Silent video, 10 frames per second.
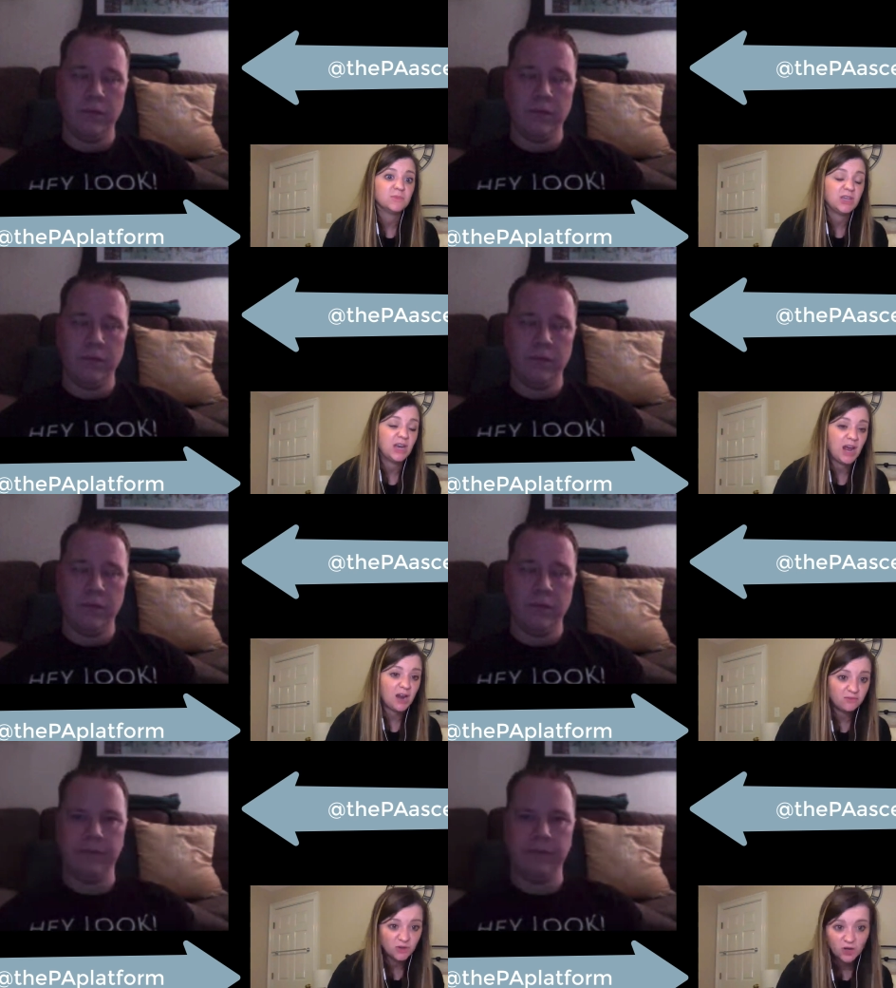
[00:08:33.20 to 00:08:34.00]
Speaker 1: get
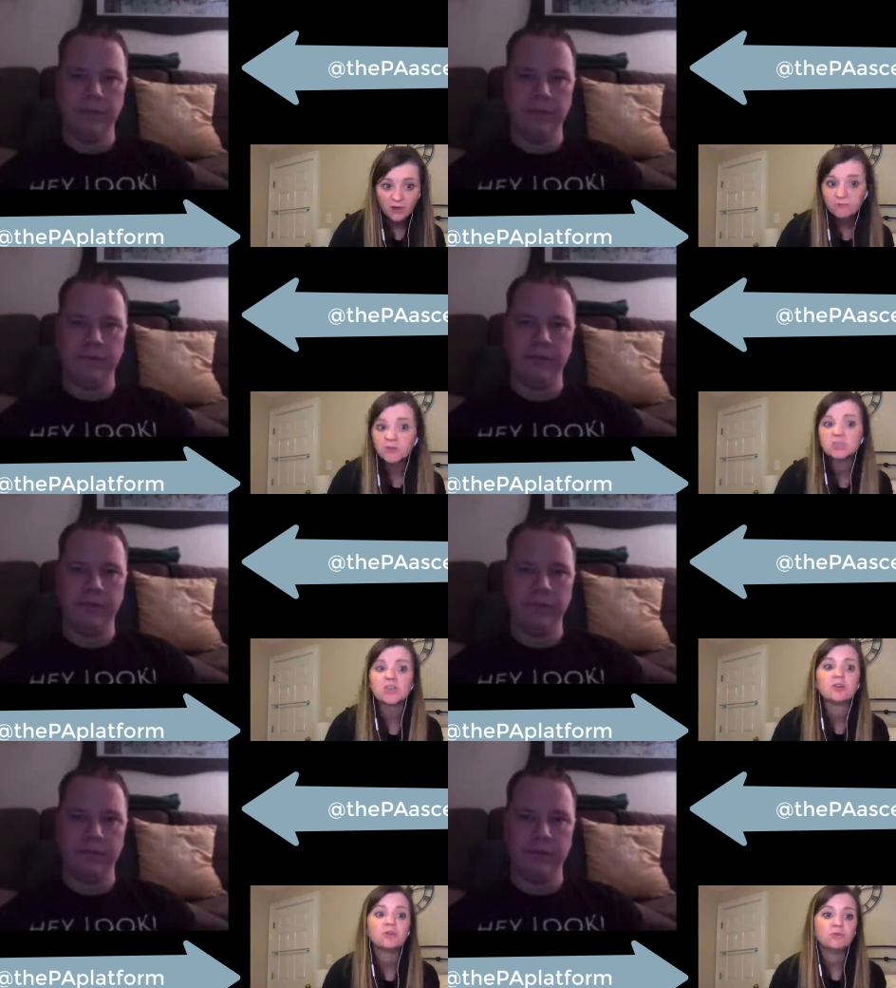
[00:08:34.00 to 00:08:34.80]
out of your comfort
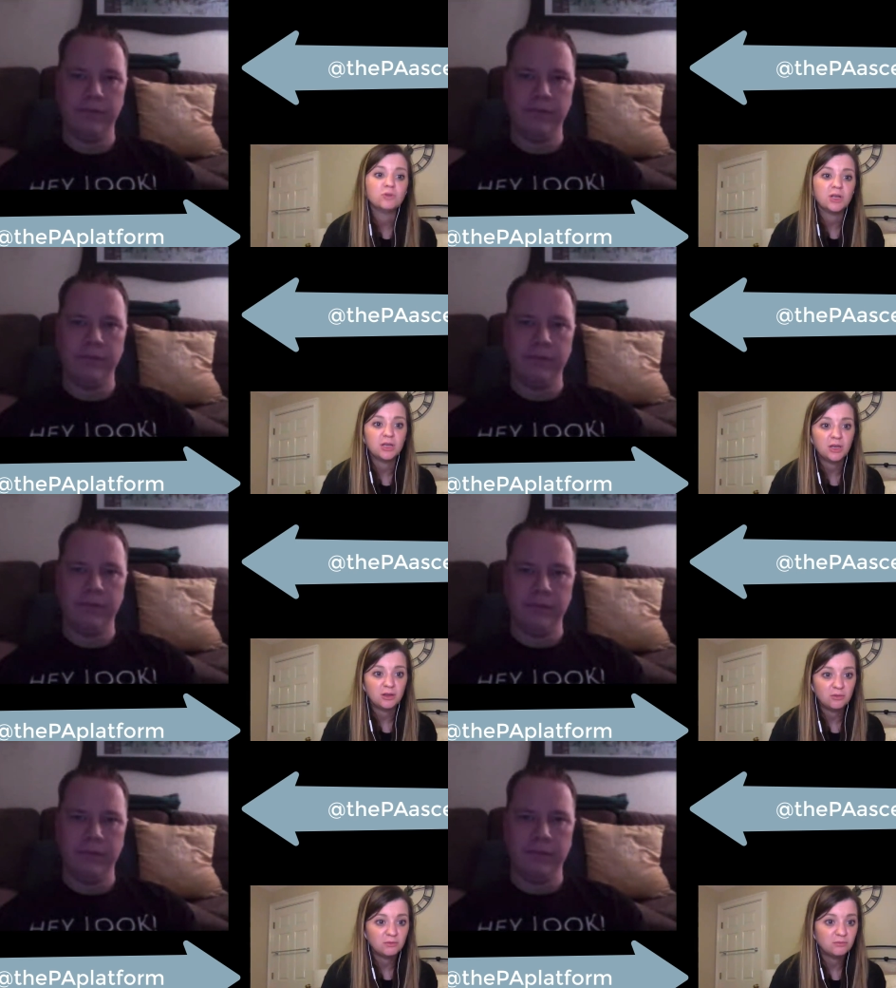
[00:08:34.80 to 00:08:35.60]
zone
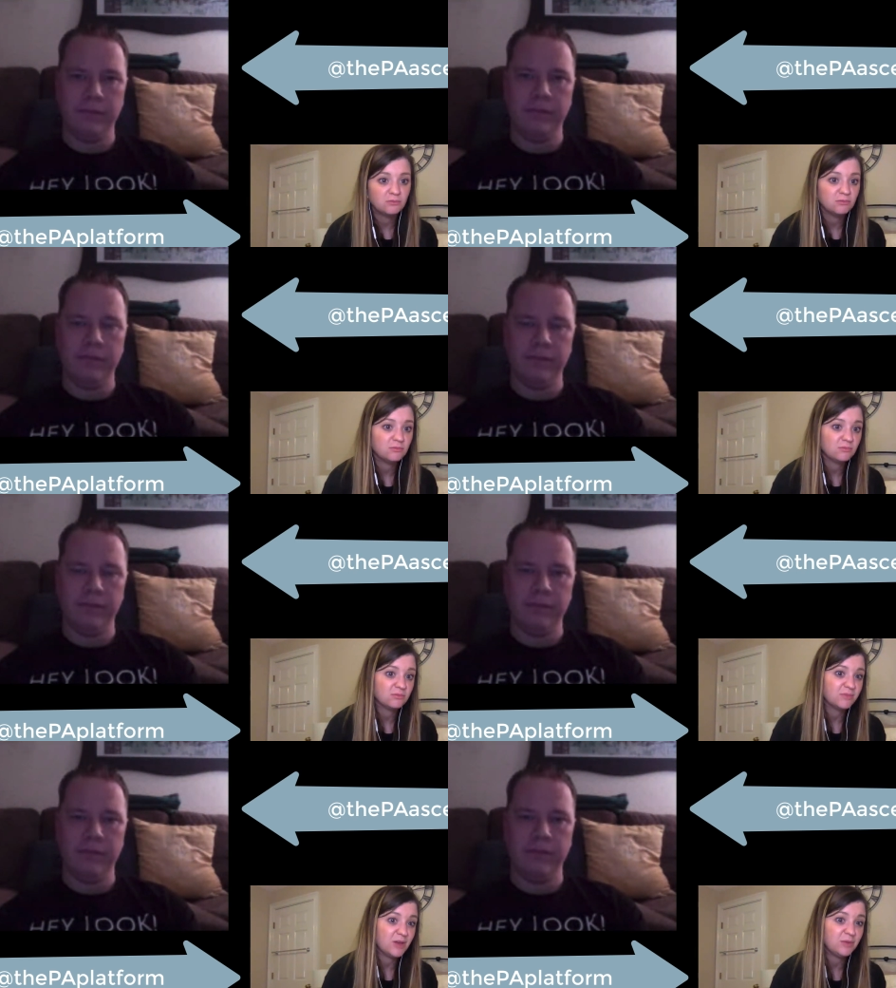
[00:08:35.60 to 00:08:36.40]
and
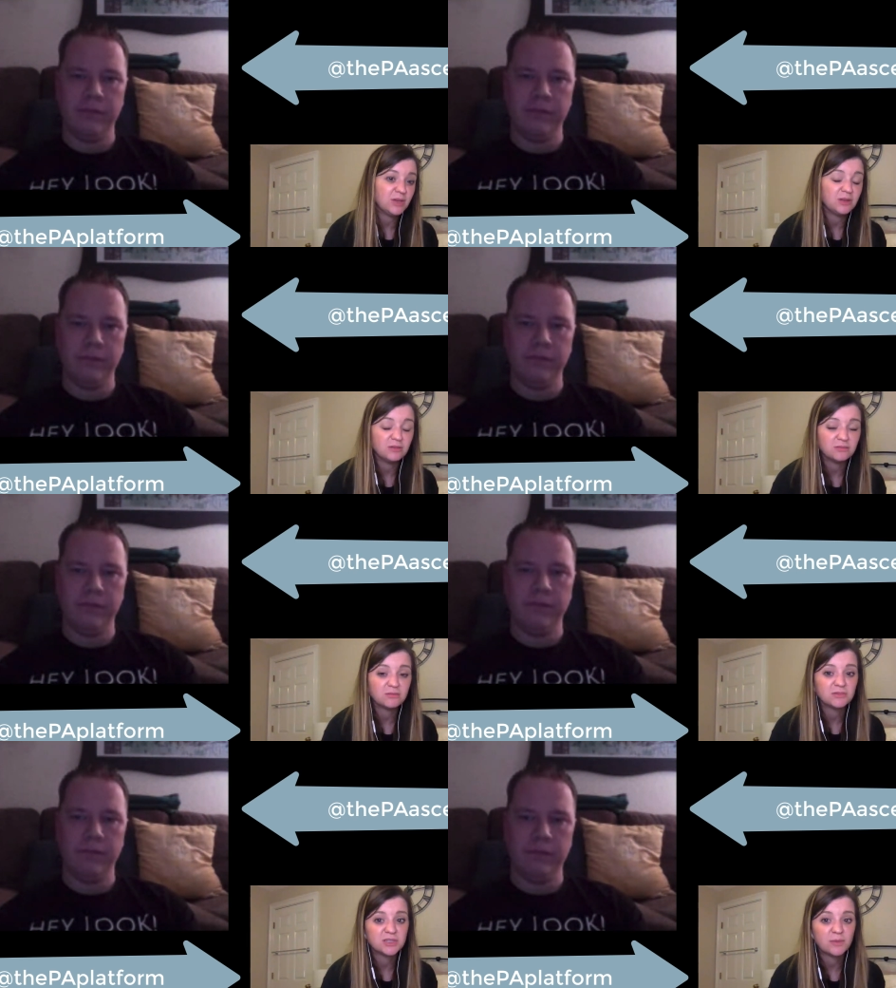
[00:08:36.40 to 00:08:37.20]
maybe
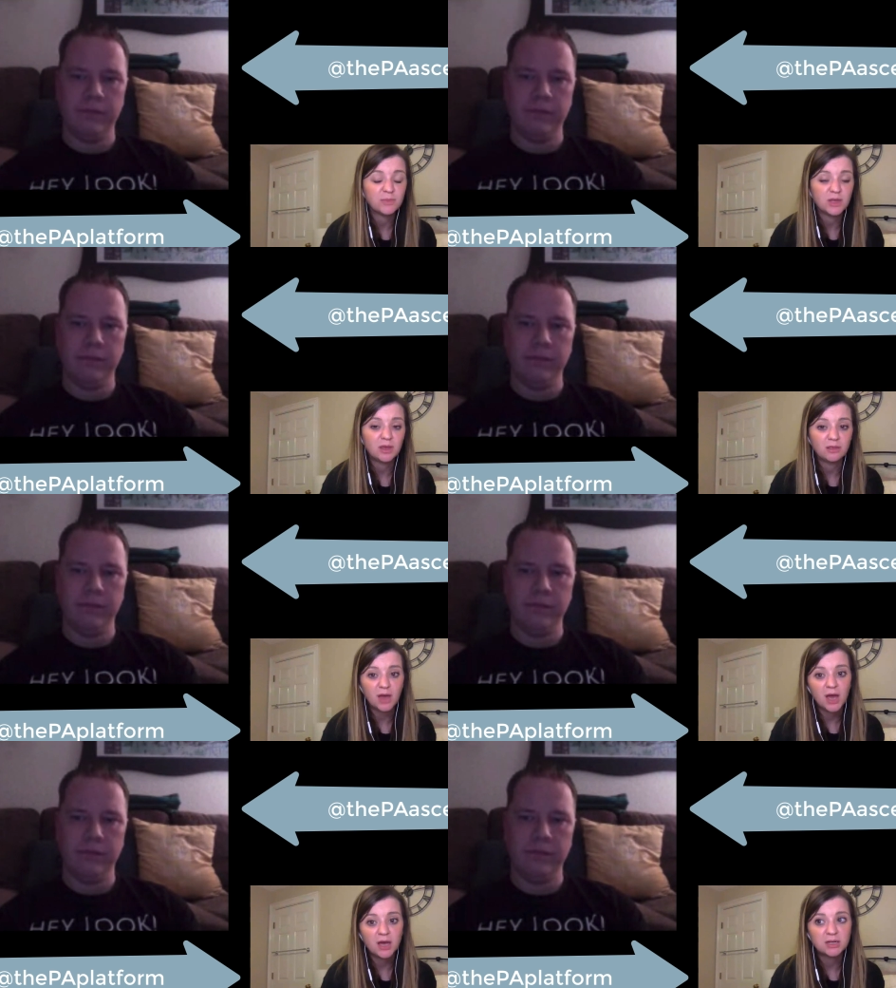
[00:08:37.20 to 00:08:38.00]
something
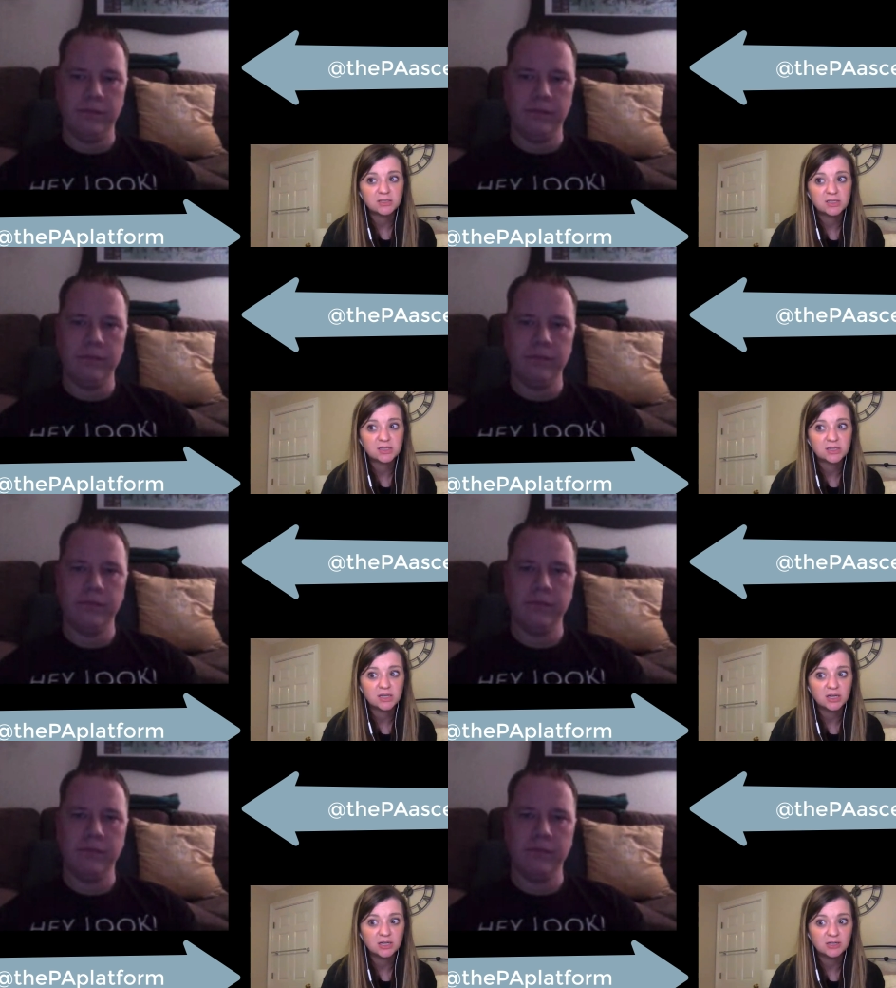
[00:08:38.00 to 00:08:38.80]
that
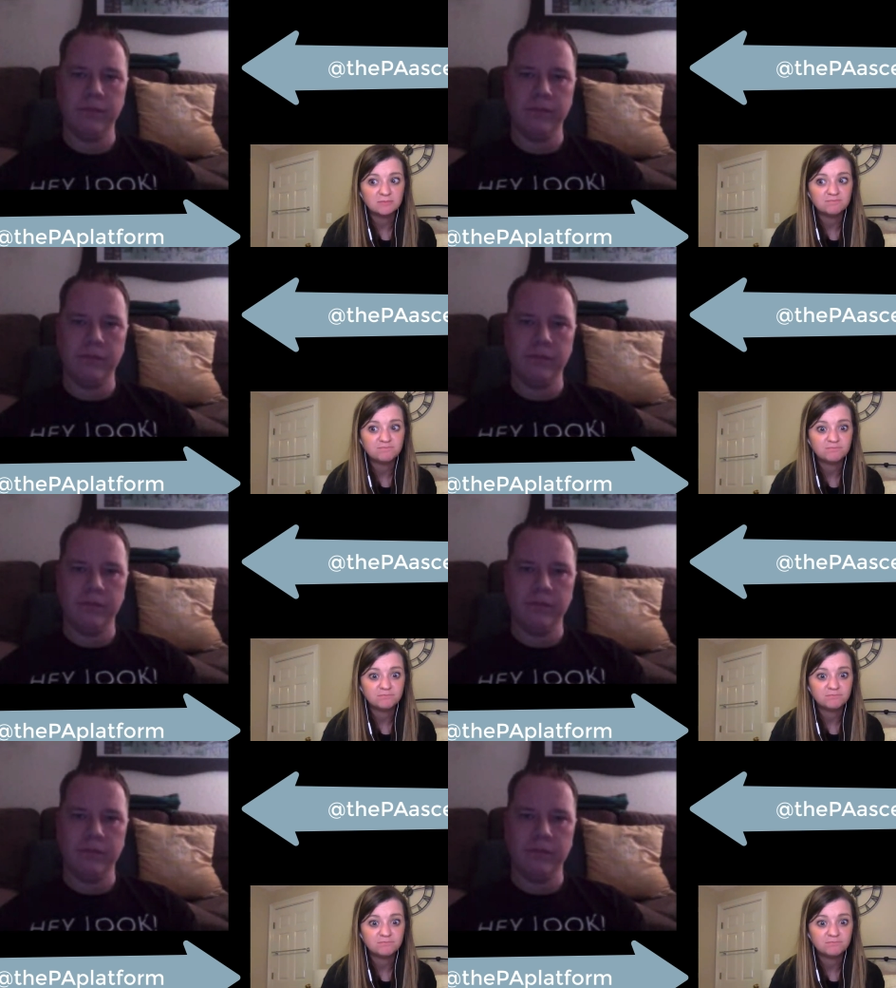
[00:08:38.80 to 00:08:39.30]
um,